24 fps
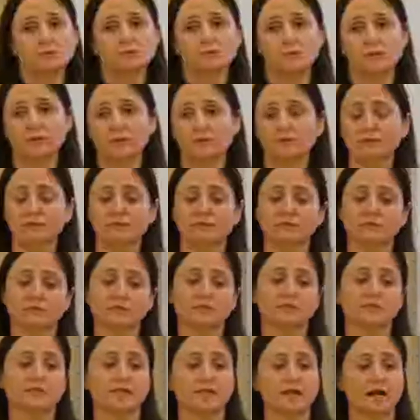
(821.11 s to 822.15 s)
So I think the
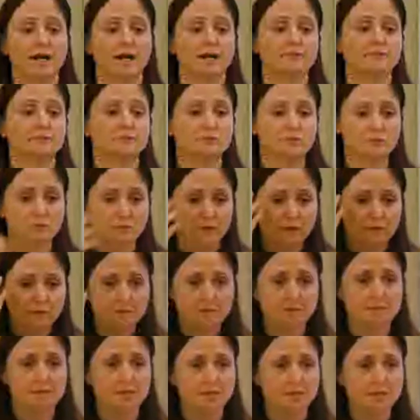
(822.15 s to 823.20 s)
first thing I had to do when I
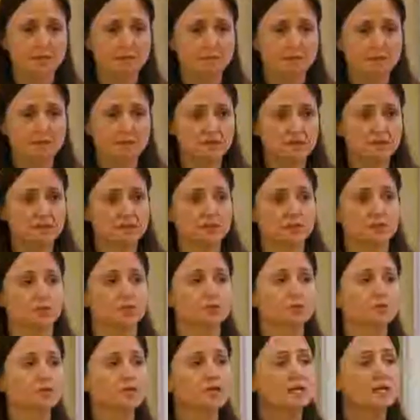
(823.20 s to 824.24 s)
was thinking about this
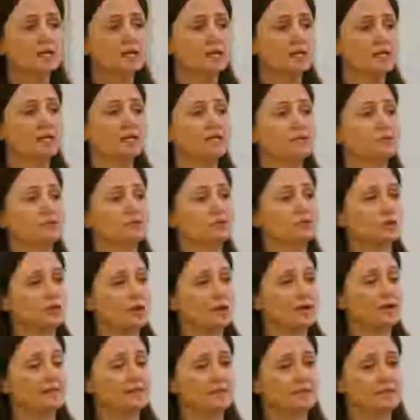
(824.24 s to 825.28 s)
issue is
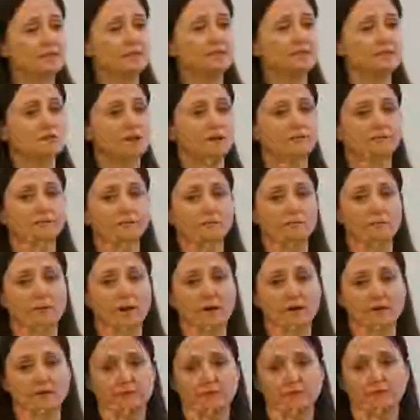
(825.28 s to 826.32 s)
try to ease off the
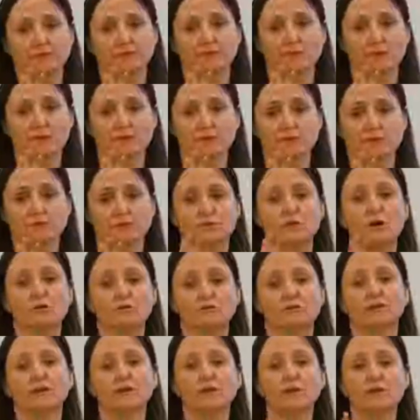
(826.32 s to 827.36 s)
brakes as far as
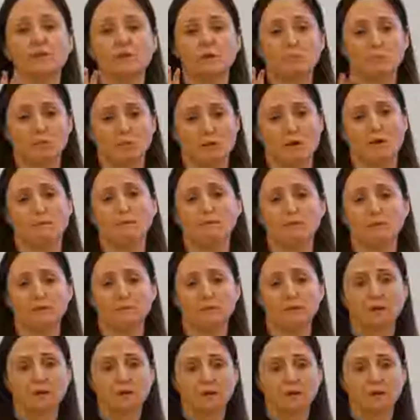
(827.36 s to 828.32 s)
solving the problem.